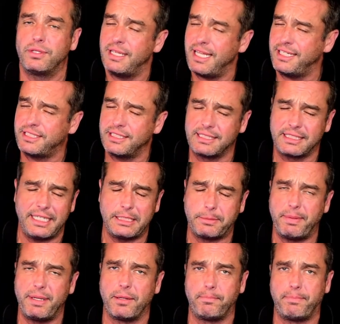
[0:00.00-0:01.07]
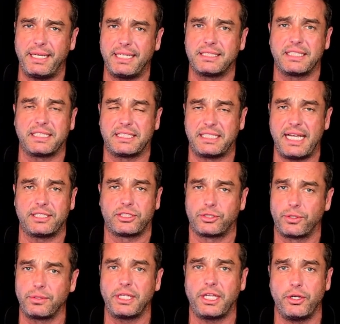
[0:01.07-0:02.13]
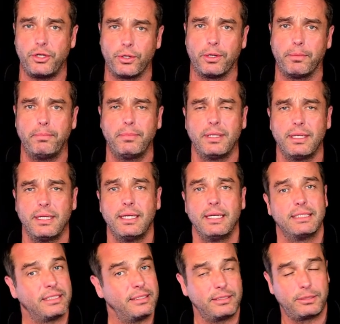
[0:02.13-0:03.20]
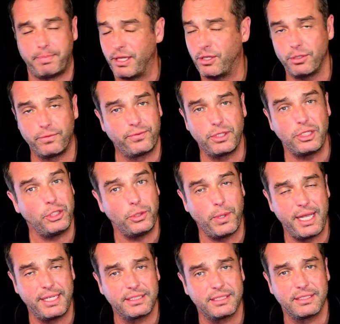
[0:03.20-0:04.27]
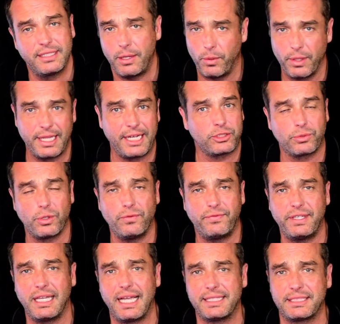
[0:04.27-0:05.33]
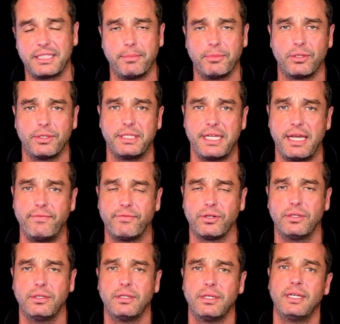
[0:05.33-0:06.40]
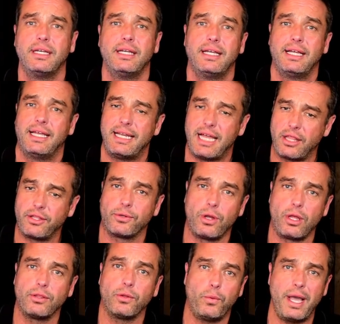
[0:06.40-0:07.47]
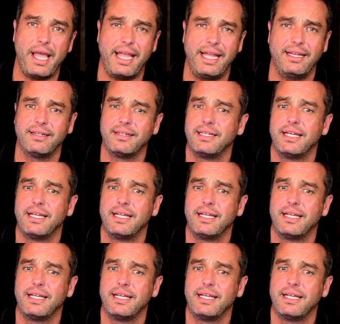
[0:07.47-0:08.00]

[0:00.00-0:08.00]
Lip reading: The Nations League's been a big success, certainly in Europe. It's been good for the U.S. They won that trophy last summer in Denver, and now they're on the way.